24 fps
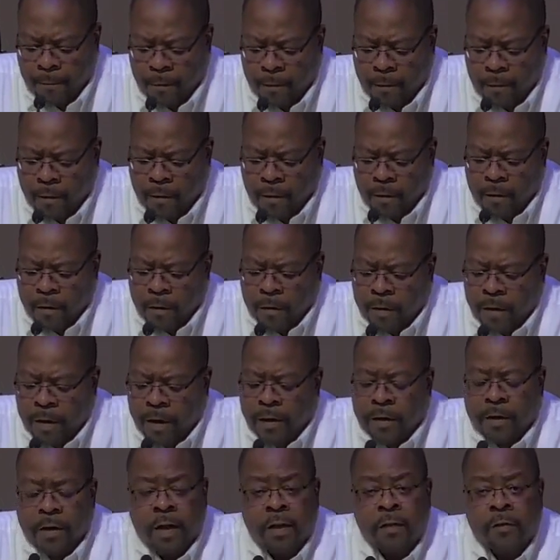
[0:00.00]
The Ed
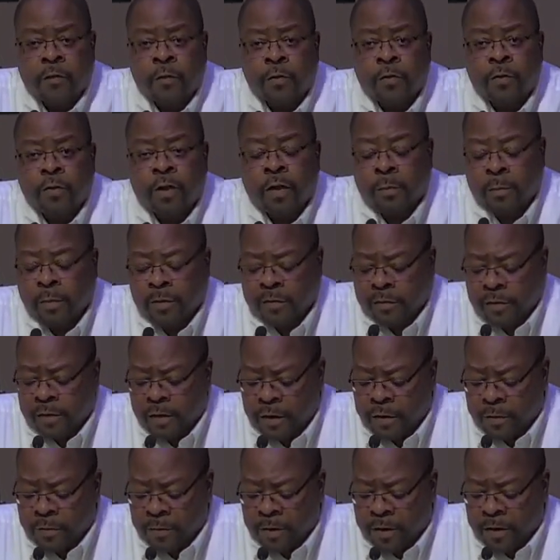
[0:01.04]
Council unanimously
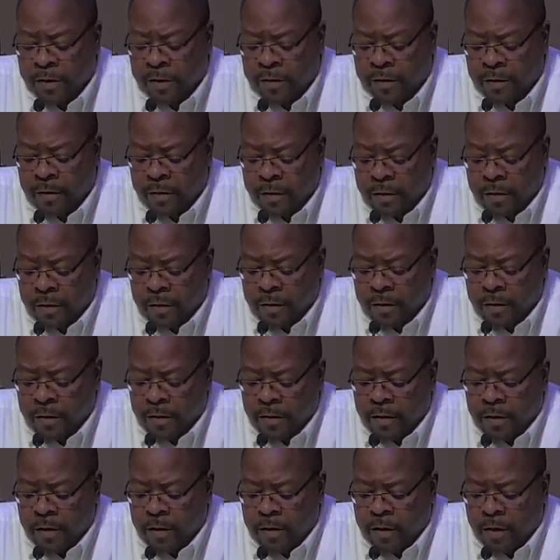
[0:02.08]
agreed,
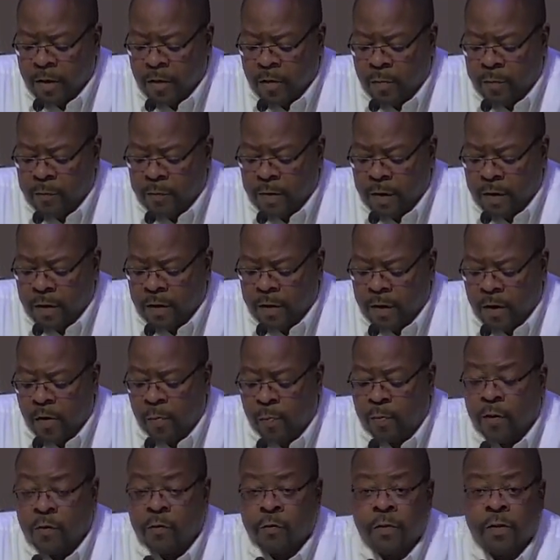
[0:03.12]
and help was
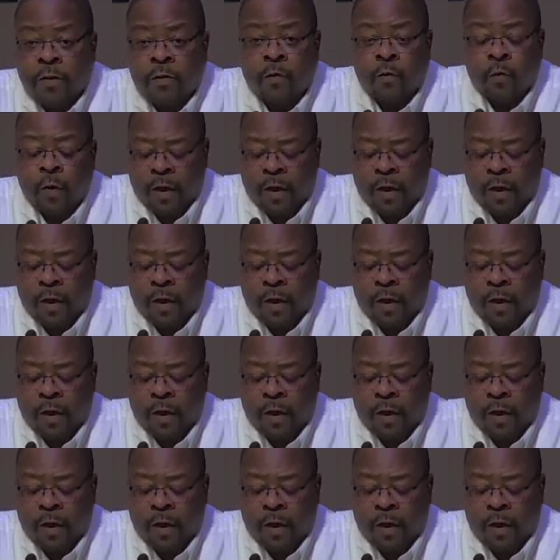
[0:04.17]
on its way.